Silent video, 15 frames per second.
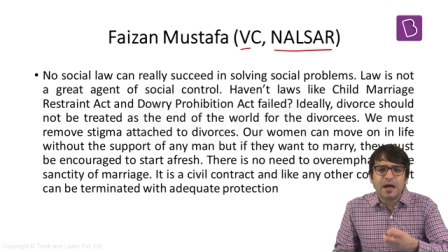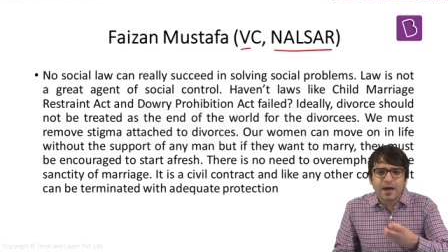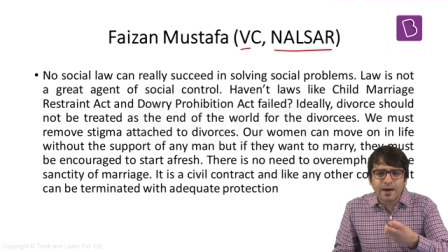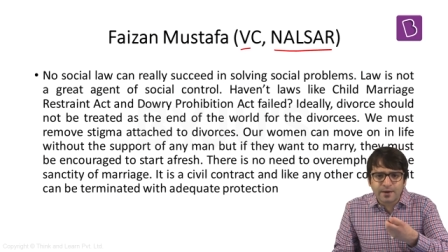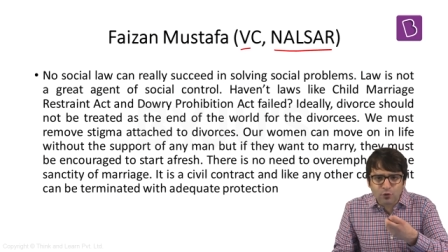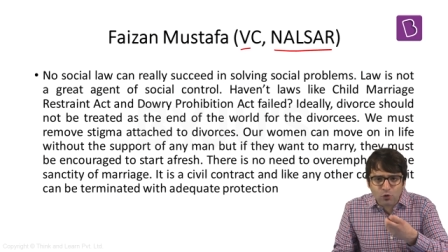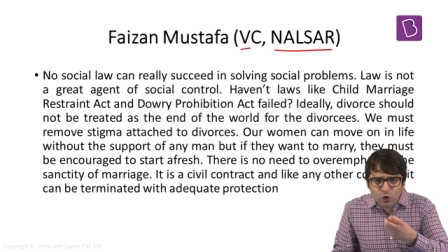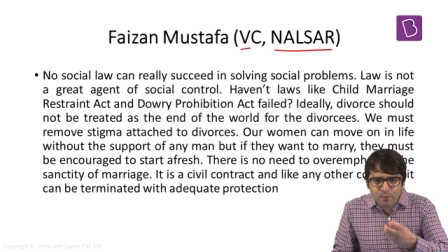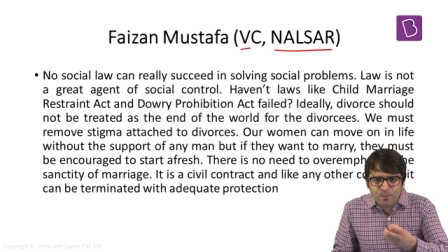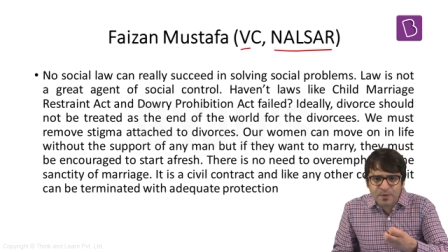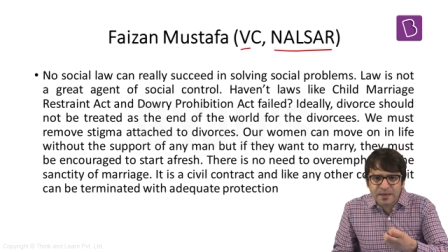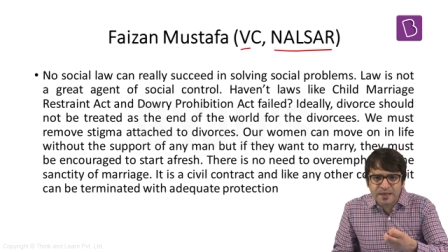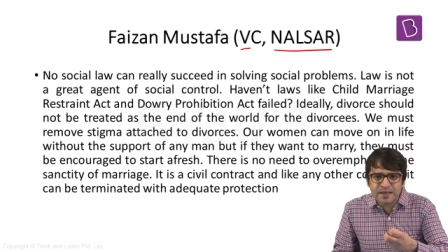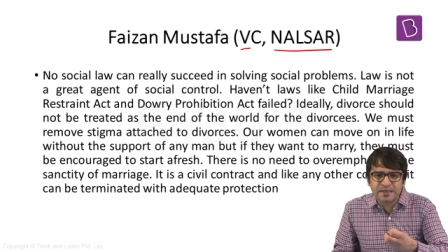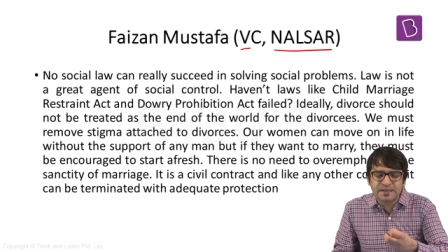are
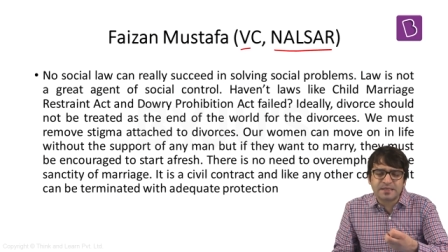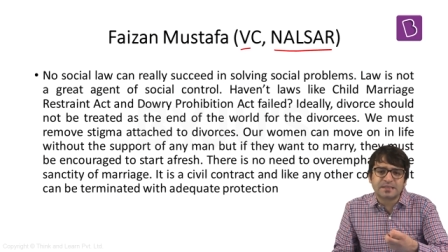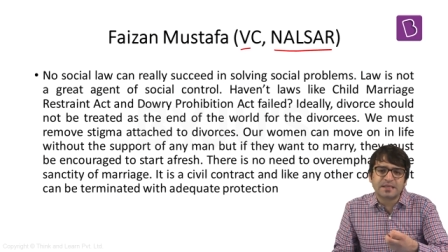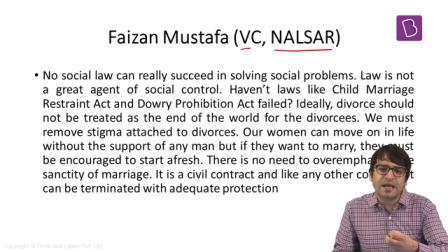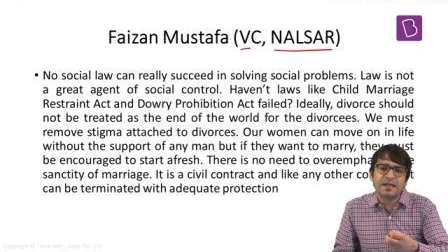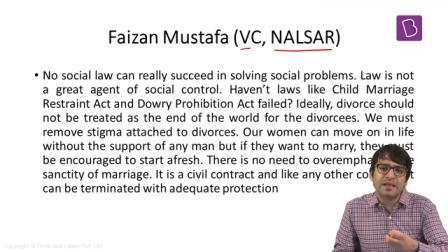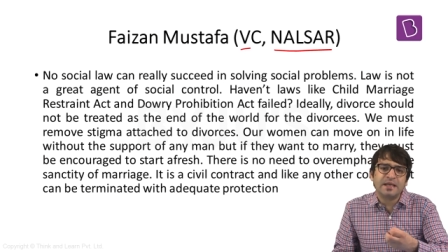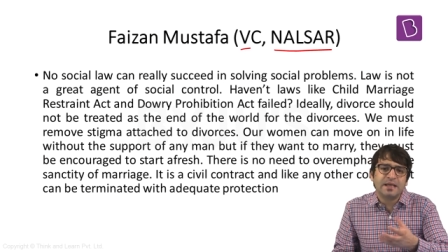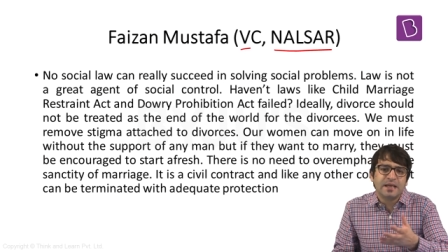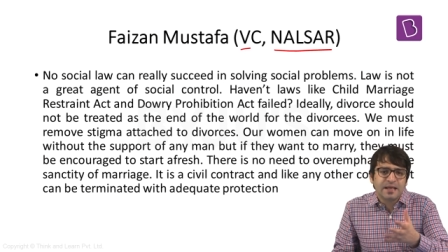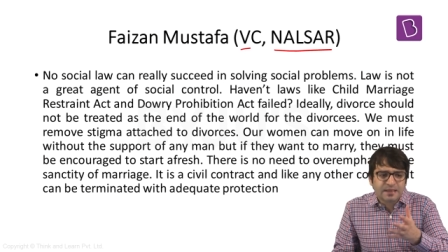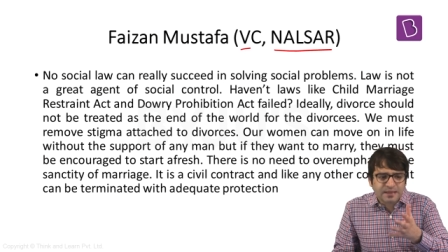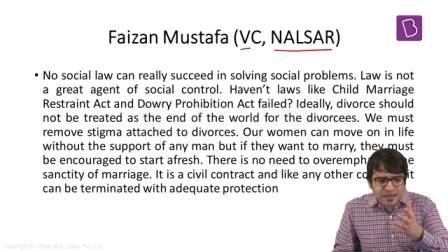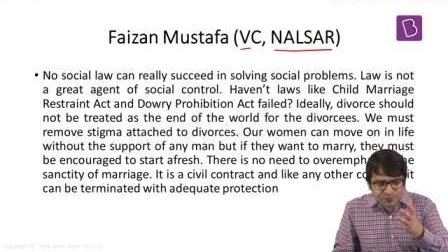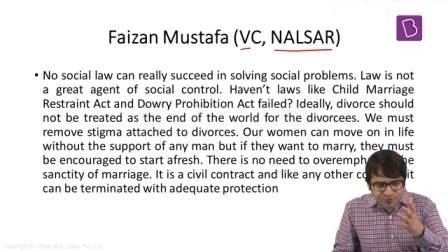openly deciding
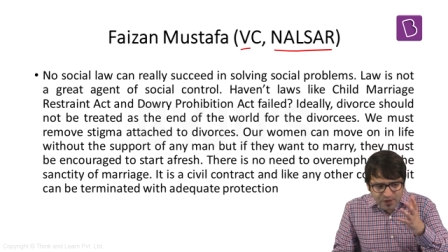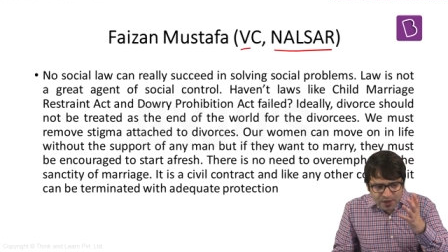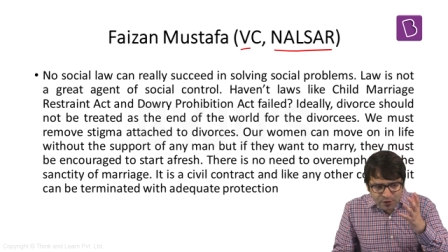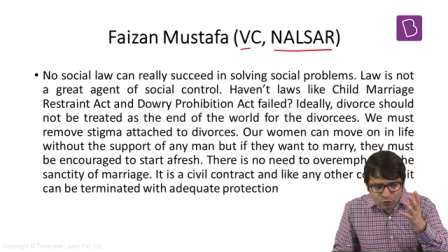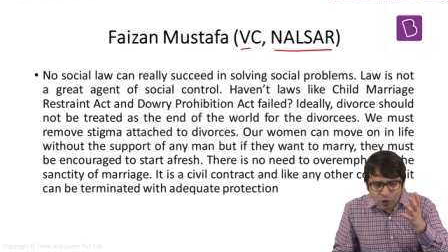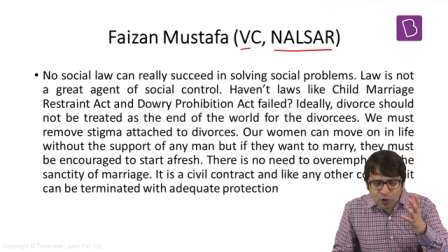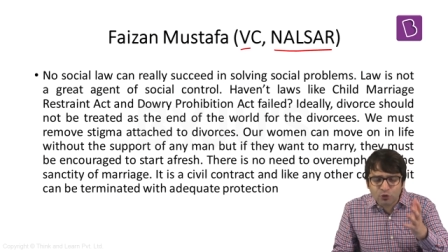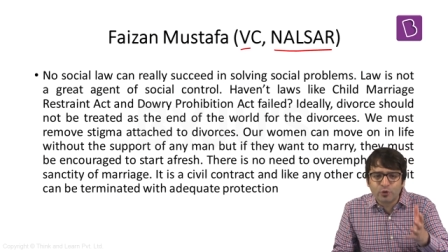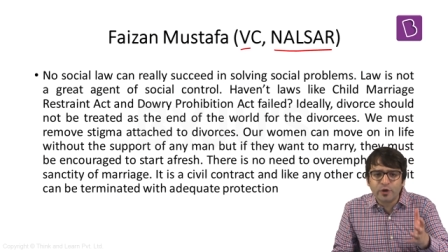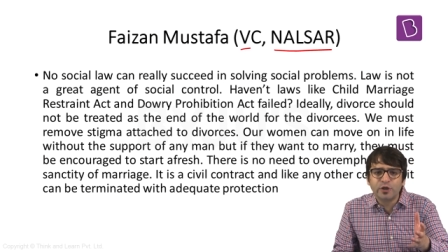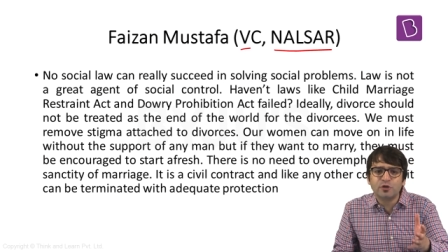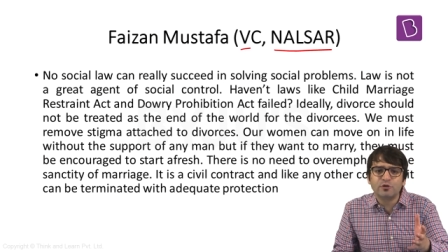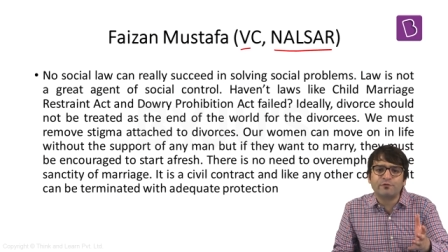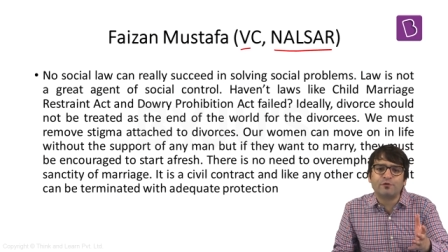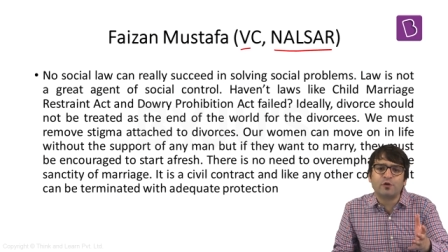that we are not
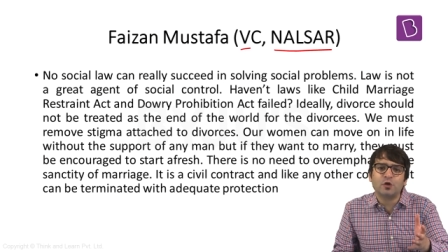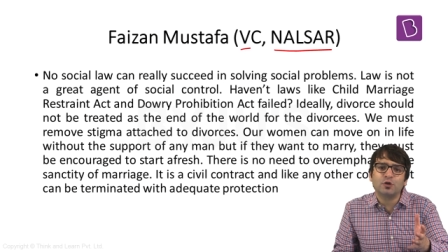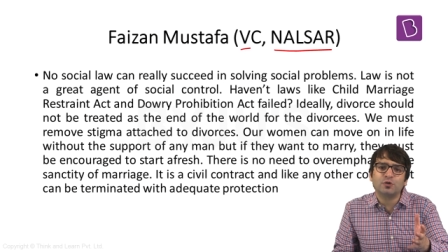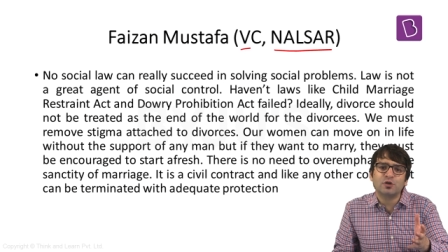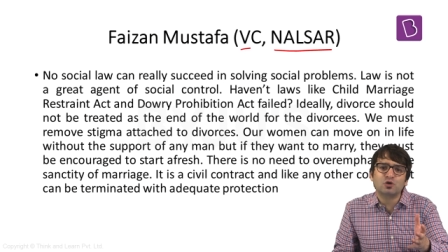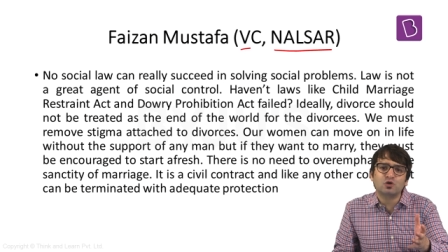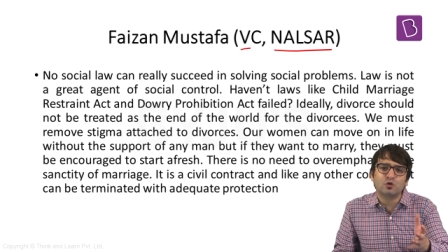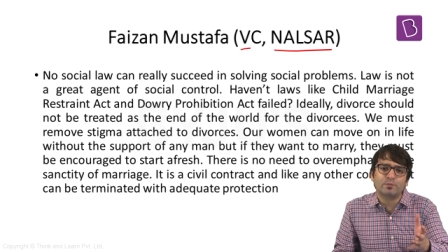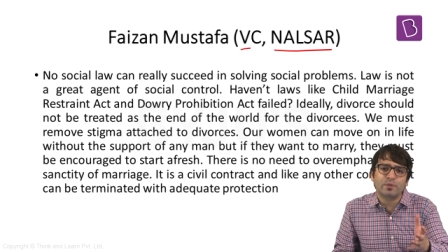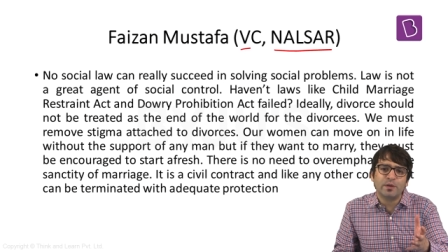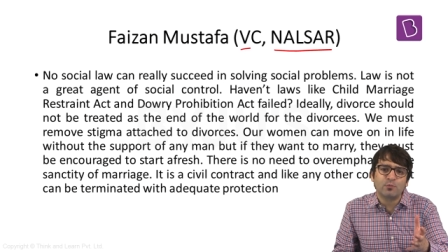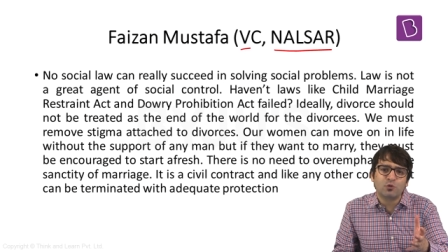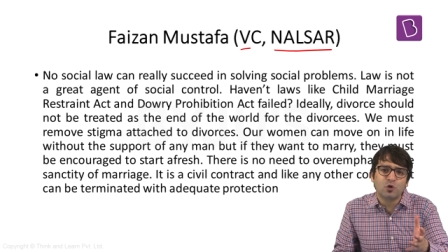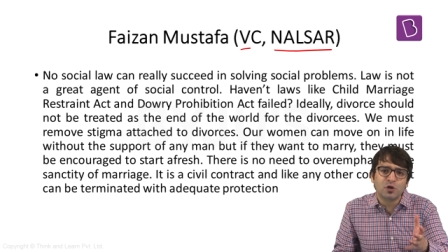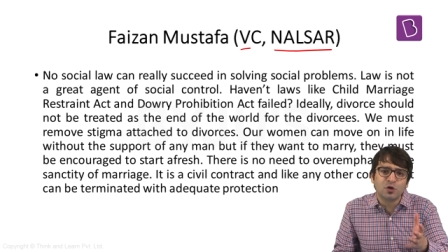going to follow the
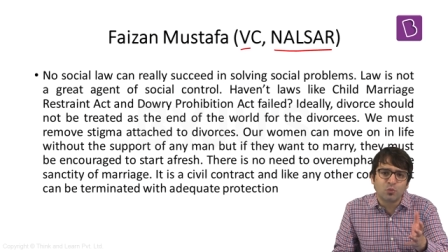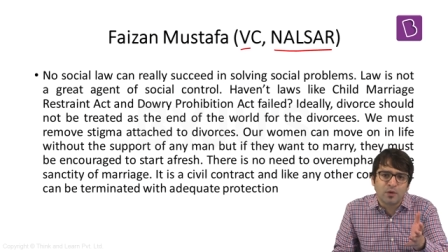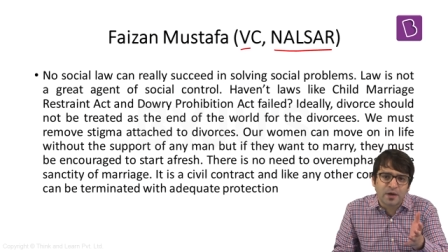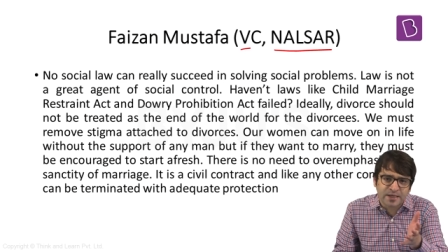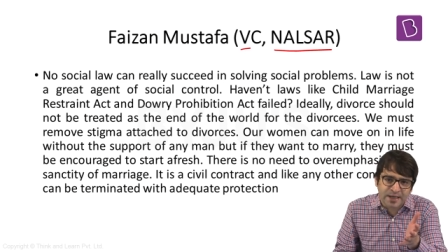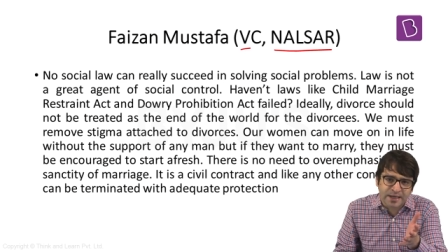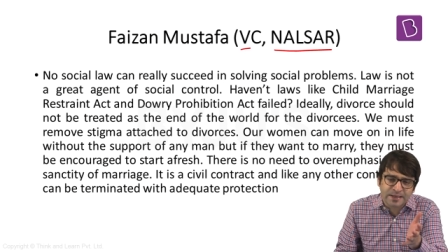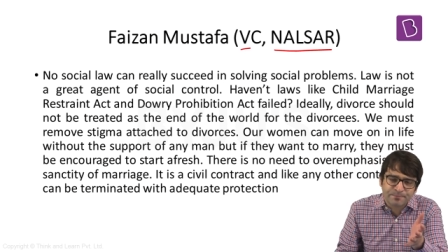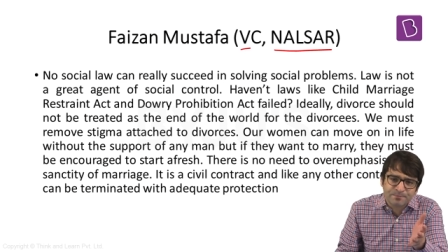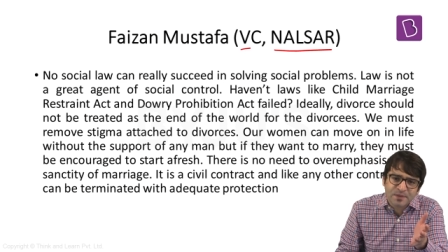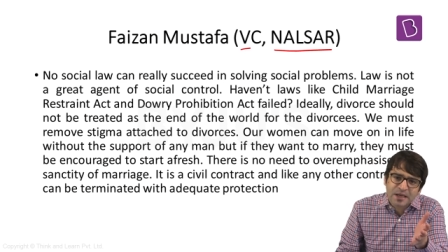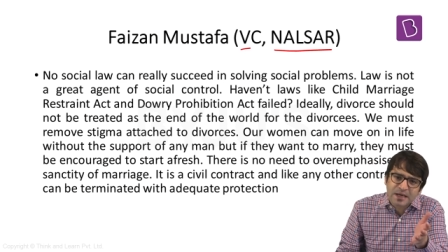Supreme Court verdict.